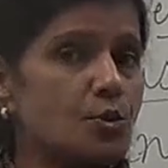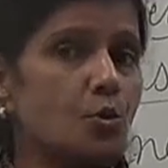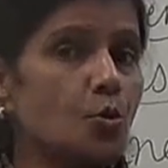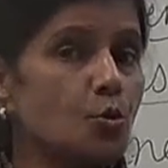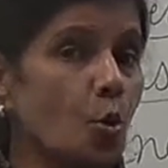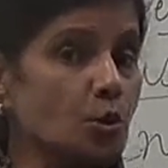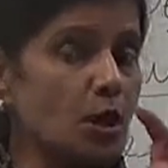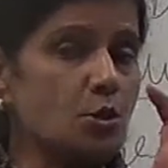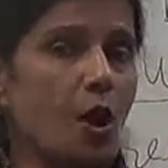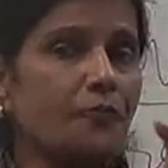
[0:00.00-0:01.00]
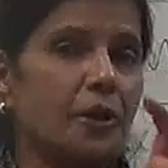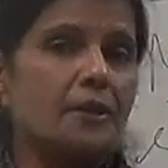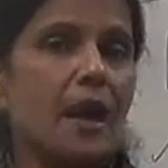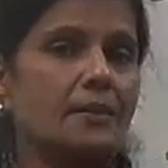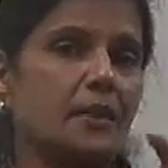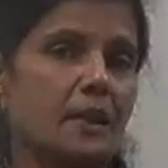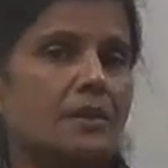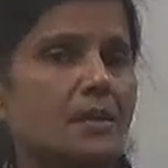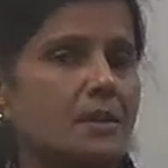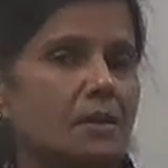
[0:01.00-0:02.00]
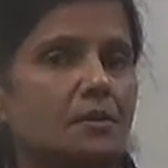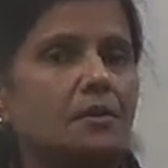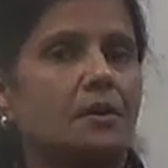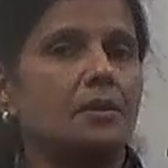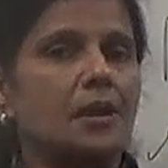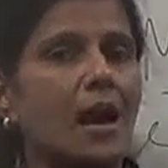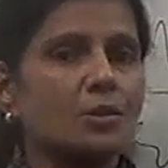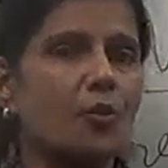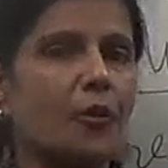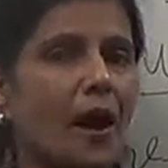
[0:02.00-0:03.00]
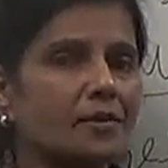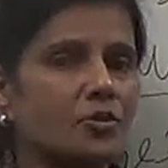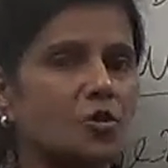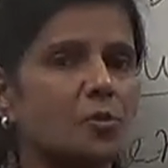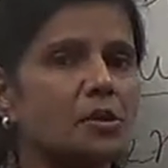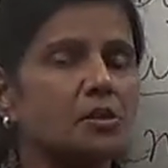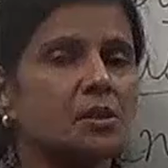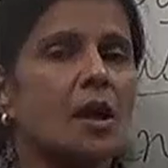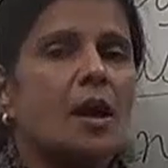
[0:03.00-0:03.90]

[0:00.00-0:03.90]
took notice of it that there is a class of untouchables